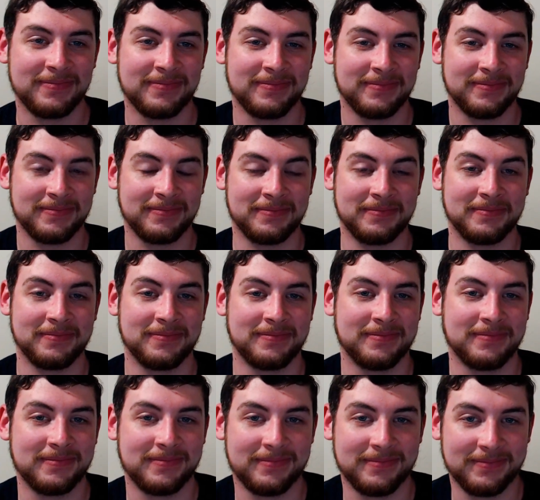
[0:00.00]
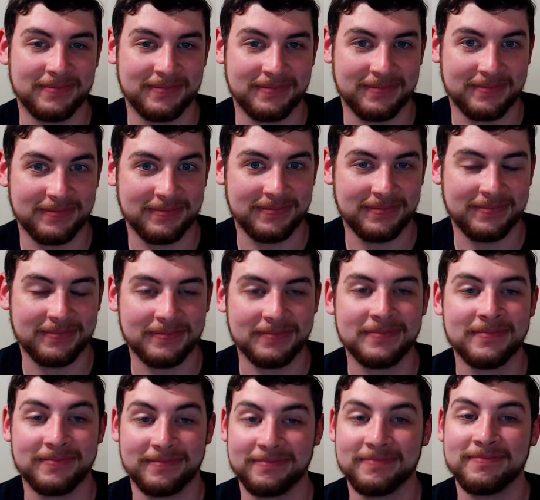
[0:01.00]

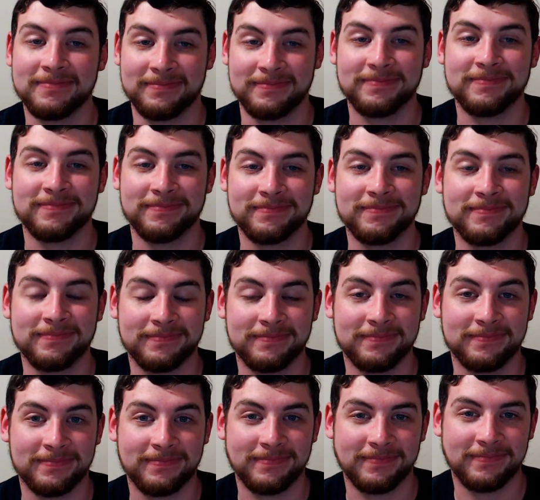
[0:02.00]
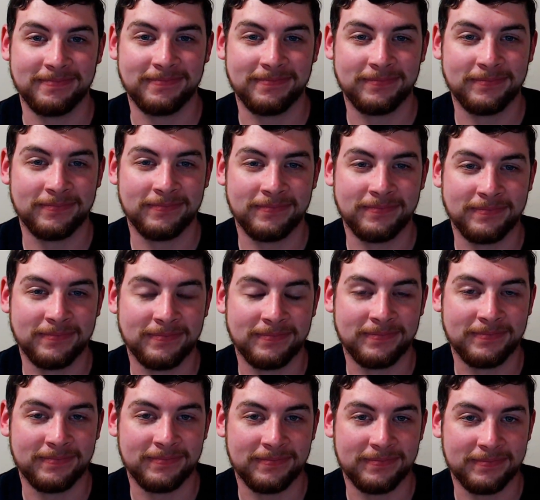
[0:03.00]

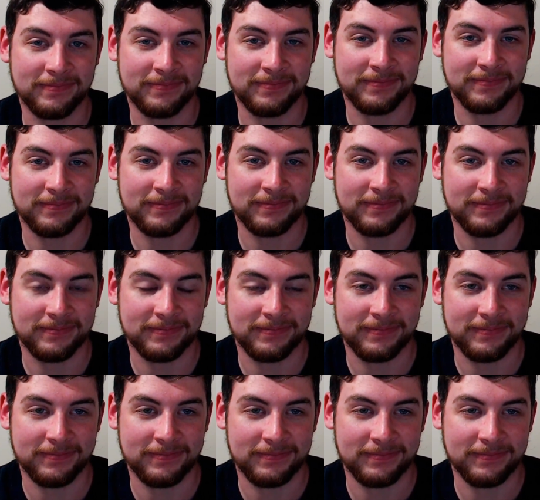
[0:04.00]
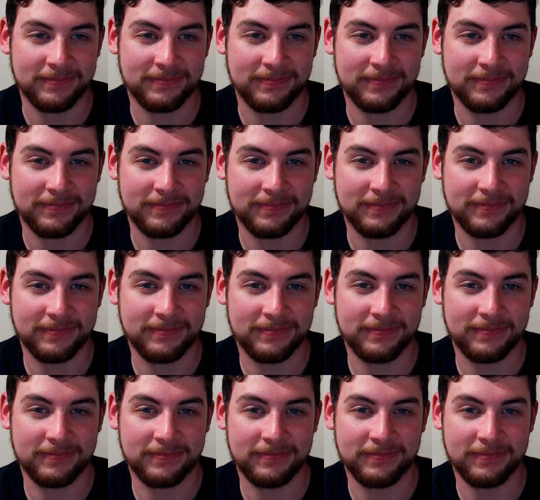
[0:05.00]

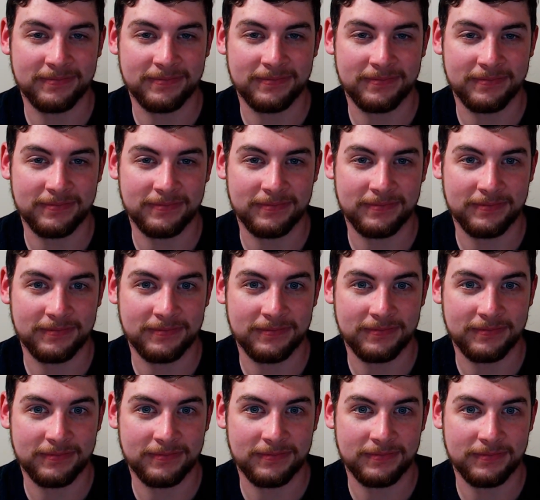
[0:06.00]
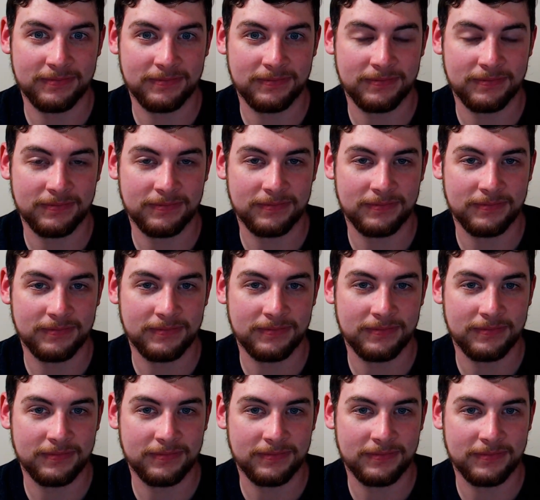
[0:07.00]
(not speaking)